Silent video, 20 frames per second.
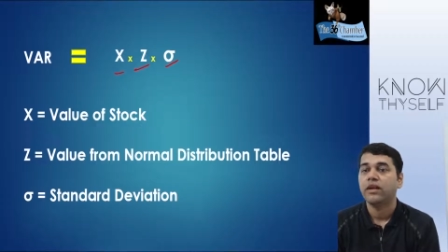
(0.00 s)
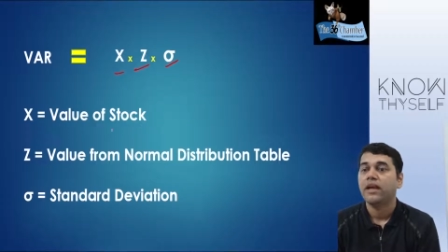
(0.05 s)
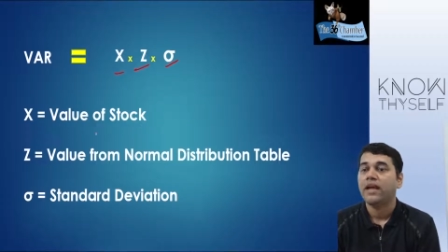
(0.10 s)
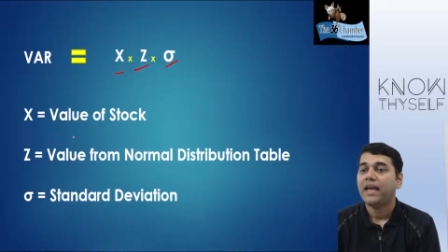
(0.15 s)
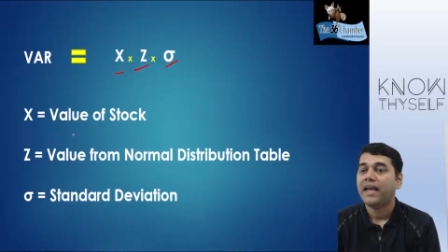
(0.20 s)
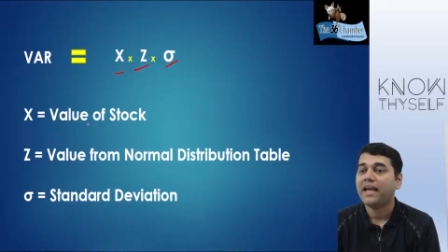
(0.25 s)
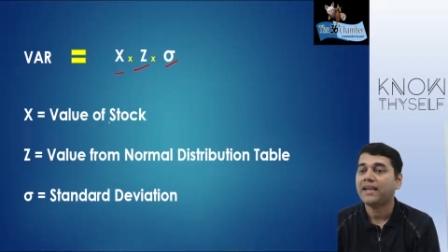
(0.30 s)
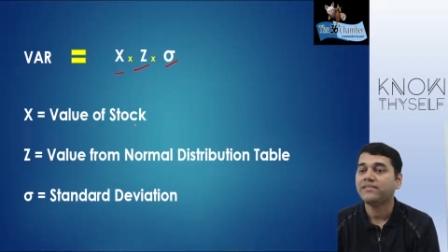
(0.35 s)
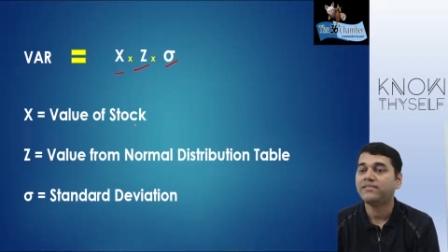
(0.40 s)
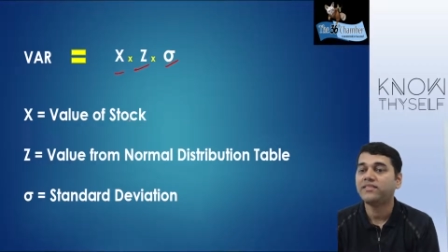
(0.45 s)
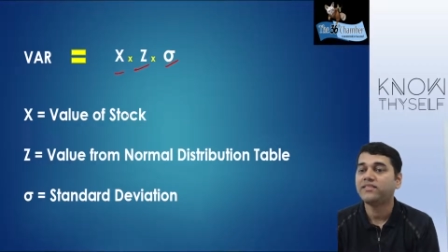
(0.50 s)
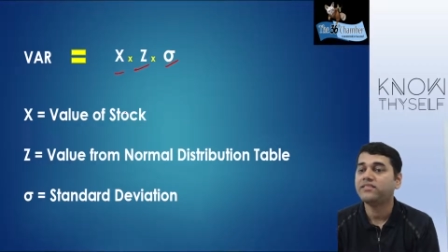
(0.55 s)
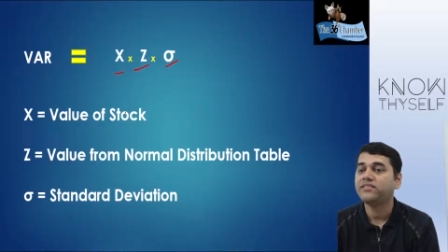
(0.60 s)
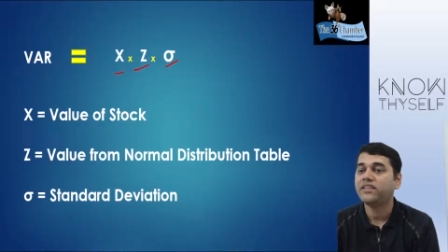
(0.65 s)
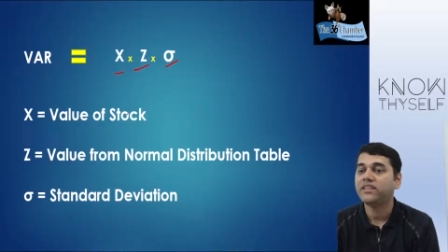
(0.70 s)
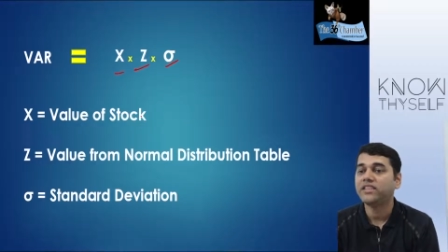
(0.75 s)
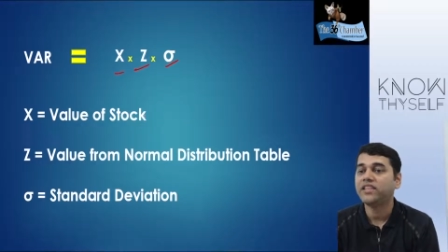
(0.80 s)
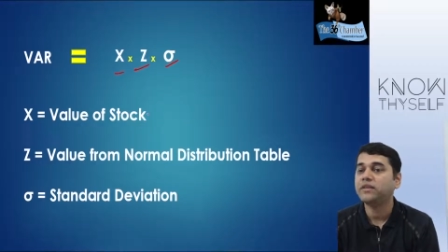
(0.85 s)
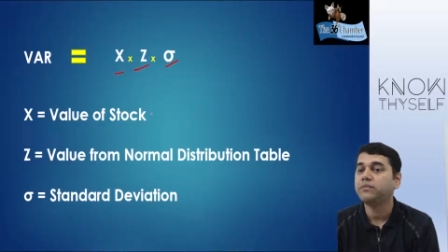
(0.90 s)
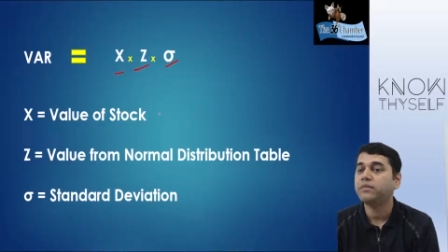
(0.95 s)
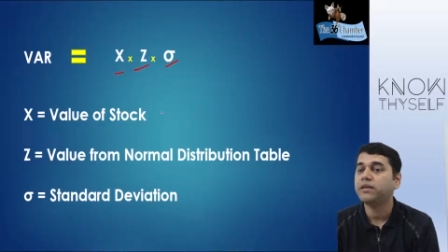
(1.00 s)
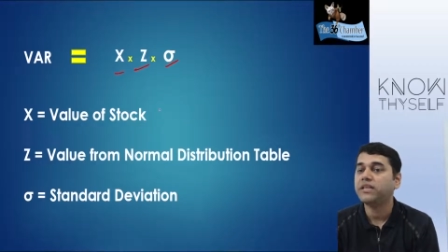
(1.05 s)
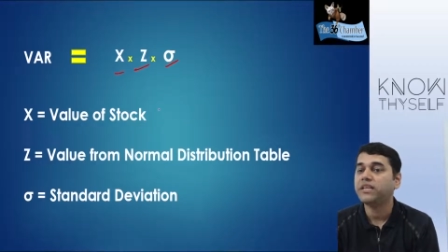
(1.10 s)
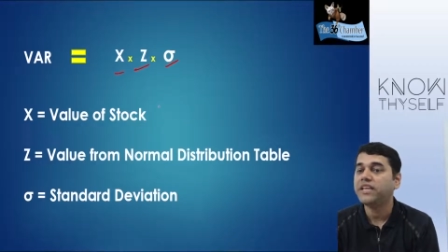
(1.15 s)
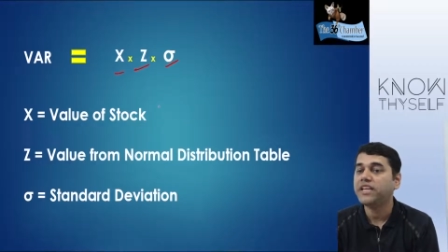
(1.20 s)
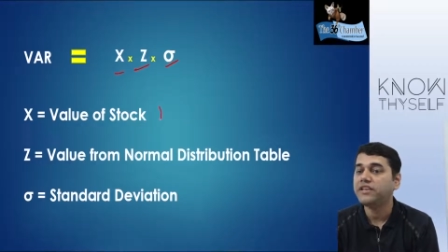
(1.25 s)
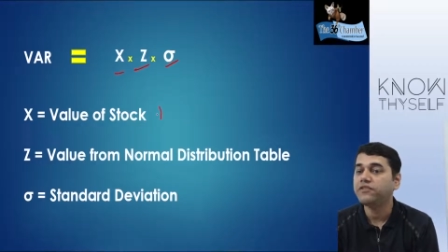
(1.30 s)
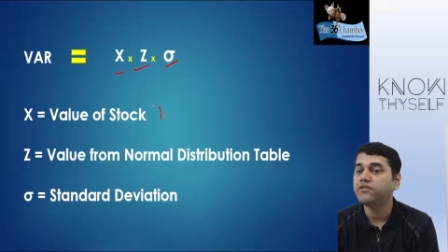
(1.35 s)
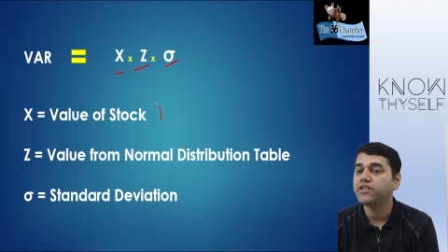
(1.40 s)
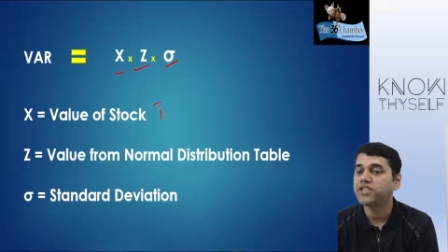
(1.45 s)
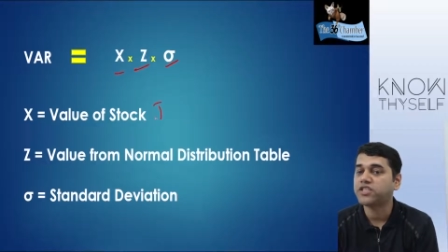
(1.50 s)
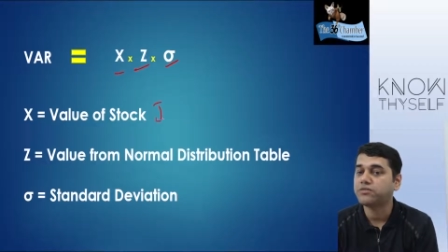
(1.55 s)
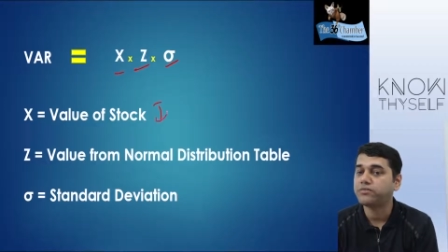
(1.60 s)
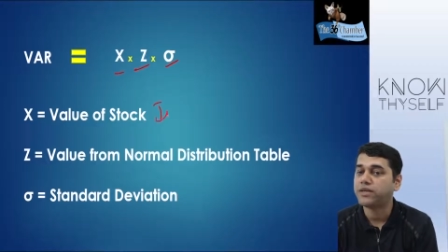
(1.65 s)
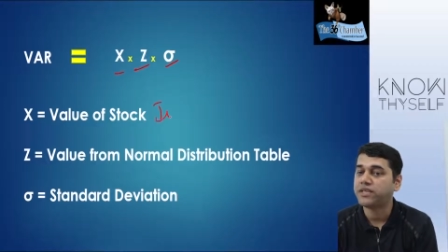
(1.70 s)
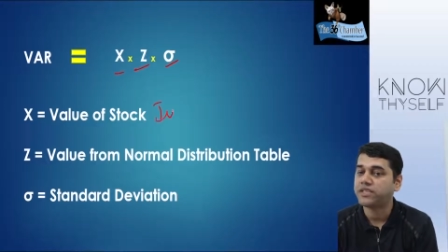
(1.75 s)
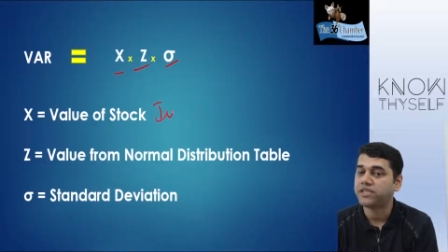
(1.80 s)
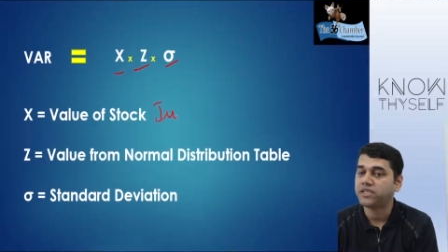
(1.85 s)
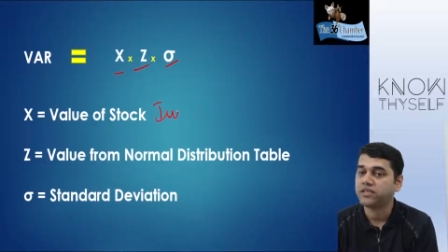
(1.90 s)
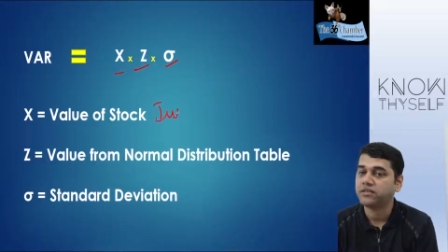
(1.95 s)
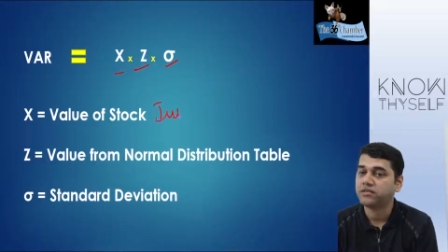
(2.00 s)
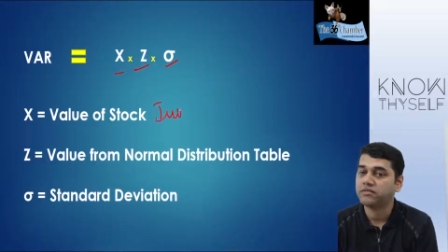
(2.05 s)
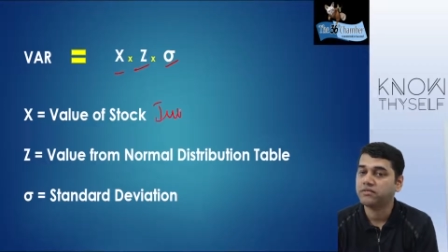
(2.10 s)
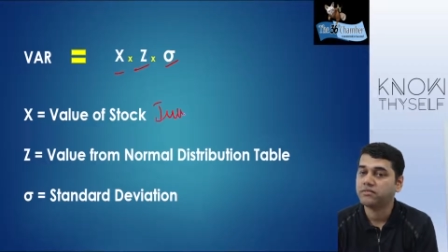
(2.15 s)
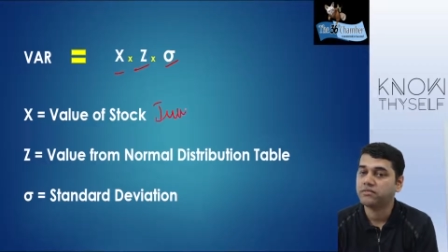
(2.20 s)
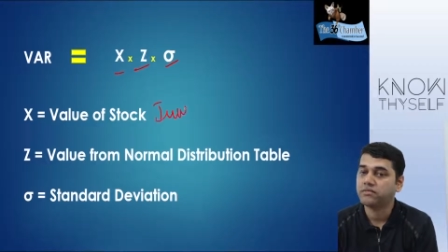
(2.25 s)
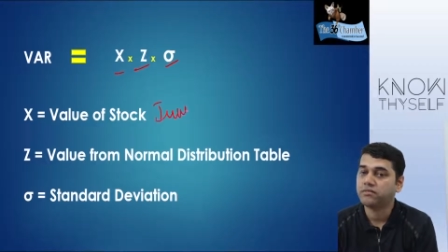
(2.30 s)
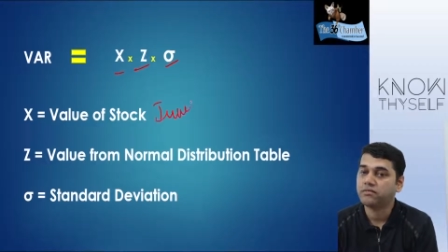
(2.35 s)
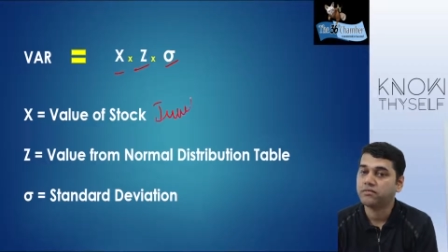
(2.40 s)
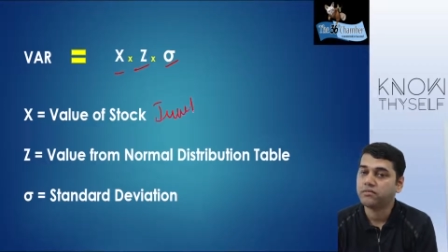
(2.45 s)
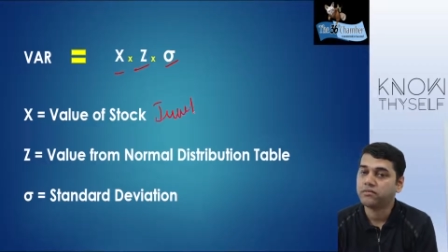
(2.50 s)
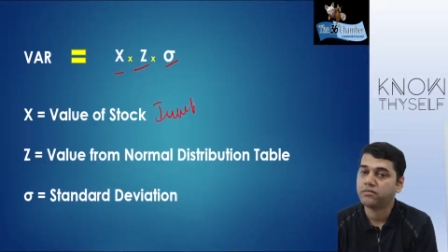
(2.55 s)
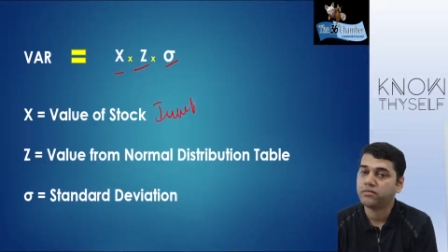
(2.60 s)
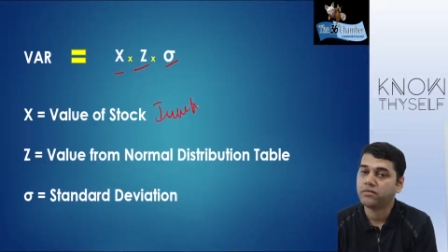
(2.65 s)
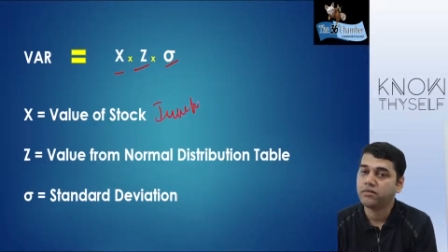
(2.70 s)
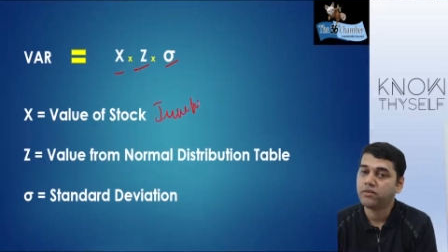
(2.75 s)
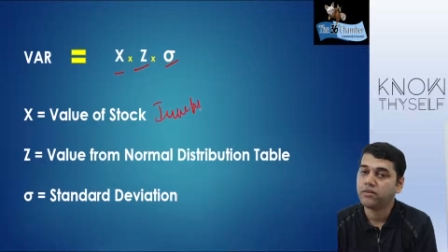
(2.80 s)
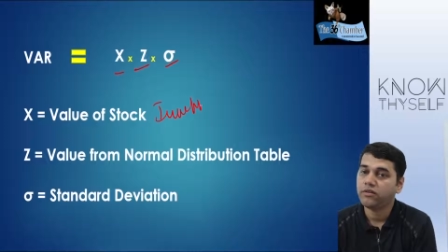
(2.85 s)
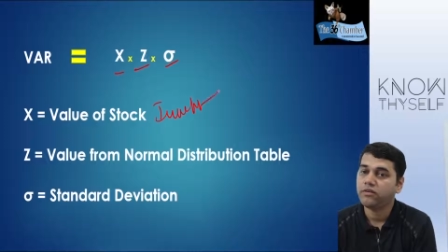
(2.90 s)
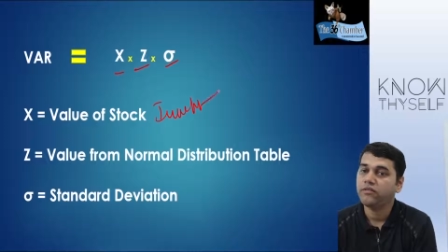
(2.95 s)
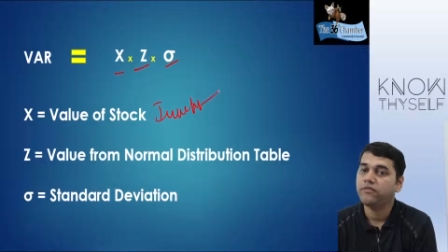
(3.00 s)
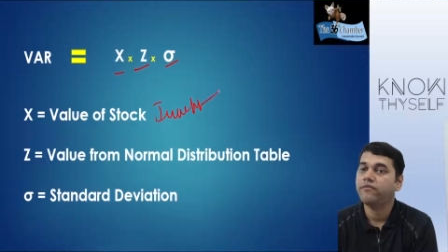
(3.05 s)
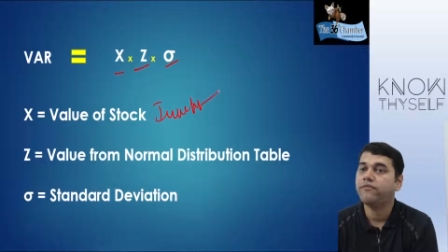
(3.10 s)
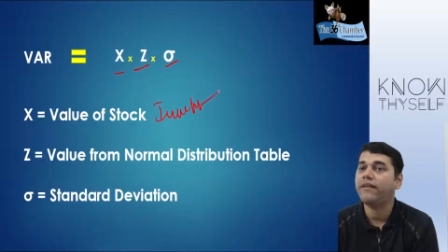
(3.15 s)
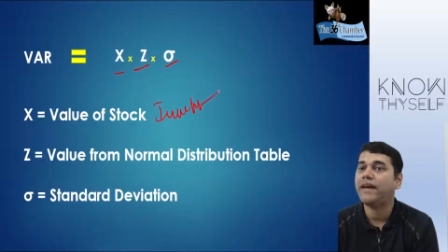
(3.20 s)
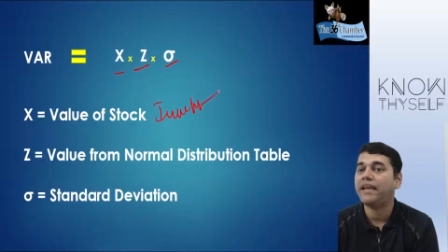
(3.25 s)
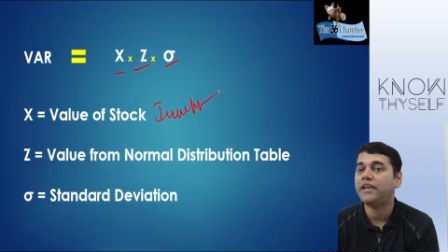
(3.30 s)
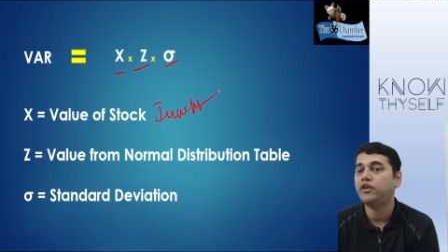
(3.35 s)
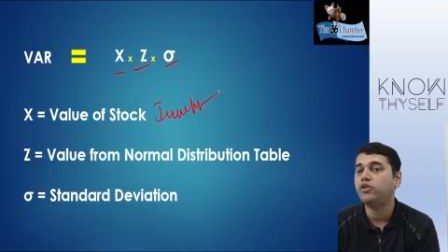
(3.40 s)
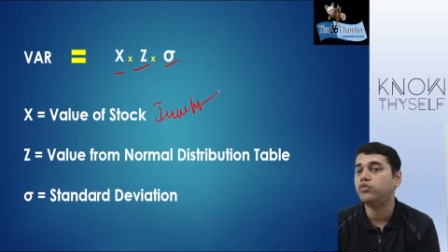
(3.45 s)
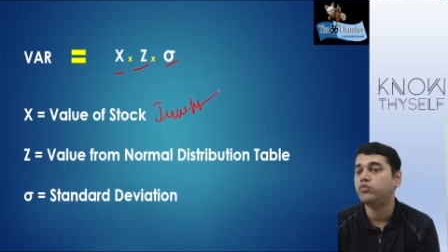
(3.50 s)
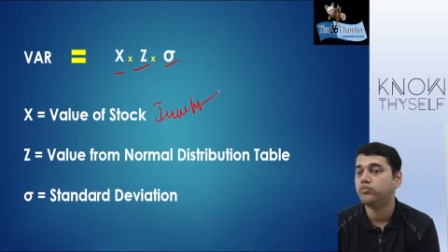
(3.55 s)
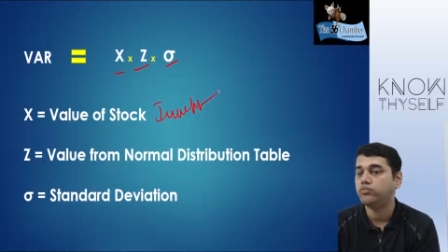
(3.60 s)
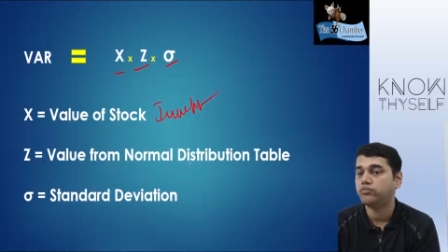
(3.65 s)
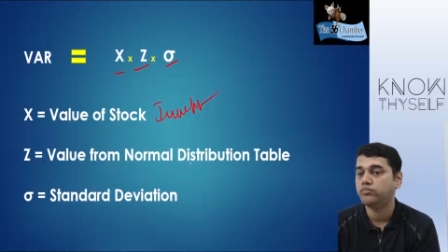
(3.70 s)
x is nothing but investment value.